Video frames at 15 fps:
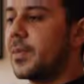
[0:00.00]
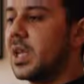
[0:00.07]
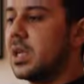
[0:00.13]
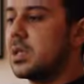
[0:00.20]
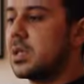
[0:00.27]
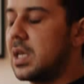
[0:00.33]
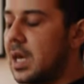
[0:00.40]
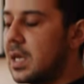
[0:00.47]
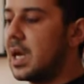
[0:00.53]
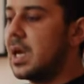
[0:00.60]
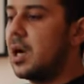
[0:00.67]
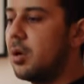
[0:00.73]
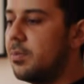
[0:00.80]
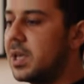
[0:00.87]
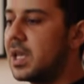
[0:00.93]
So that
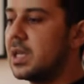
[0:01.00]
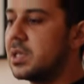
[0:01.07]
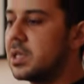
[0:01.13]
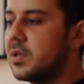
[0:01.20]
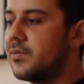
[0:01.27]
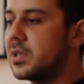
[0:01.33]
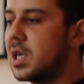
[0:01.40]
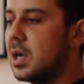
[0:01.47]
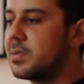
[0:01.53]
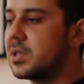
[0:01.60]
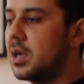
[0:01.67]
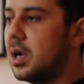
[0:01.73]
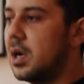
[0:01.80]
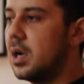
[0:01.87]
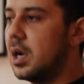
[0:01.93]
helped me get into different types of
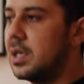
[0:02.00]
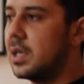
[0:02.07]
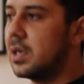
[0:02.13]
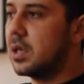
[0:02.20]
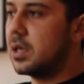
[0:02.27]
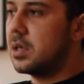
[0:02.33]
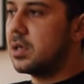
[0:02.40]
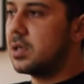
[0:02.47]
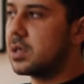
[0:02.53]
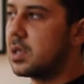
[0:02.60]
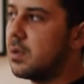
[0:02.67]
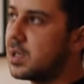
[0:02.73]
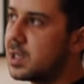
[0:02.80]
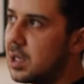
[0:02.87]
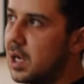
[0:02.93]
art. And then
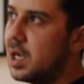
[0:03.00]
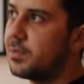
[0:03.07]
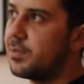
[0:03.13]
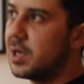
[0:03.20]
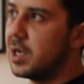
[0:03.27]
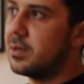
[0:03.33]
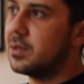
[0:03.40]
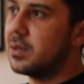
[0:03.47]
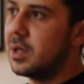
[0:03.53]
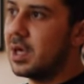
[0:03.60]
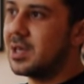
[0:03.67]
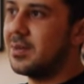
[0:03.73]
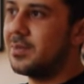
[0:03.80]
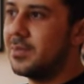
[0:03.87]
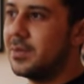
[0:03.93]
so I started being
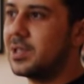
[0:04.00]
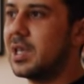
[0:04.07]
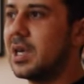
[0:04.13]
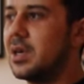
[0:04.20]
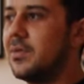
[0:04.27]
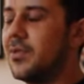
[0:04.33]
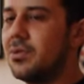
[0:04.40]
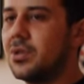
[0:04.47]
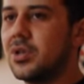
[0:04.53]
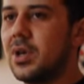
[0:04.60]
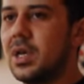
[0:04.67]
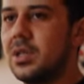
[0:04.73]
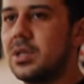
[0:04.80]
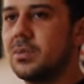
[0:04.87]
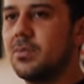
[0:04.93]
a jack of all
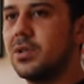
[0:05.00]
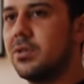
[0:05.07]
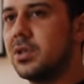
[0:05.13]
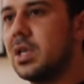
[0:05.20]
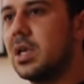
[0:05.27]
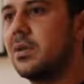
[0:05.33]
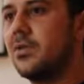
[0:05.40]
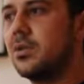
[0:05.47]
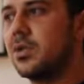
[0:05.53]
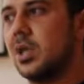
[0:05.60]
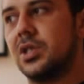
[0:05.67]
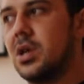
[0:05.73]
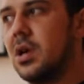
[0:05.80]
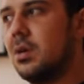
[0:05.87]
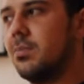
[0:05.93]
trades. And when you're a jack of all
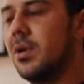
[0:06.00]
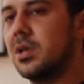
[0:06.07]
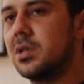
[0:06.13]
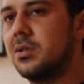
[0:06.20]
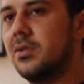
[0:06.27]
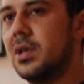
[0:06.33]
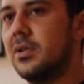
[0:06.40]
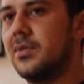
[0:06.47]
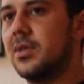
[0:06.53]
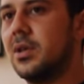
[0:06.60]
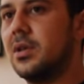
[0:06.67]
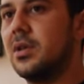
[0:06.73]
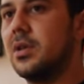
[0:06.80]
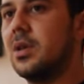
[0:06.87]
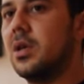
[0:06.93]
trades, you can't master
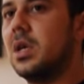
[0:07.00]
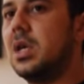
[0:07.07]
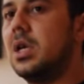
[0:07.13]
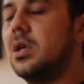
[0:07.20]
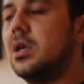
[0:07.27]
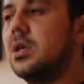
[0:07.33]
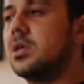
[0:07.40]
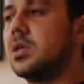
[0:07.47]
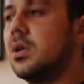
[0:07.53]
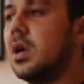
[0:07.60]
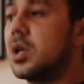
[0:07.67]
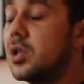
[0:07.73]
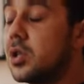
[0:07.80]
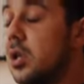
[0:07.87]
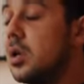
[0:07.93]
anything. So I
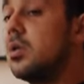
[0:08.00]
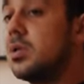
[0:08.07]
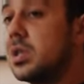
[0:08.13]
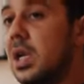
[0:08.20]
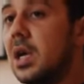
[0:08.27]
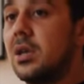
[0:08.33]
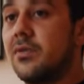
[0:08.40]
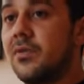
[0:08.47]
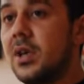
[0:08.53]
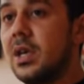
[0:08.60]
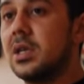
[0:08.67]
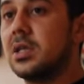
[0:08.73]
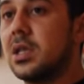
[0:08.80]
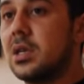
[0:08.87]
could do certain things.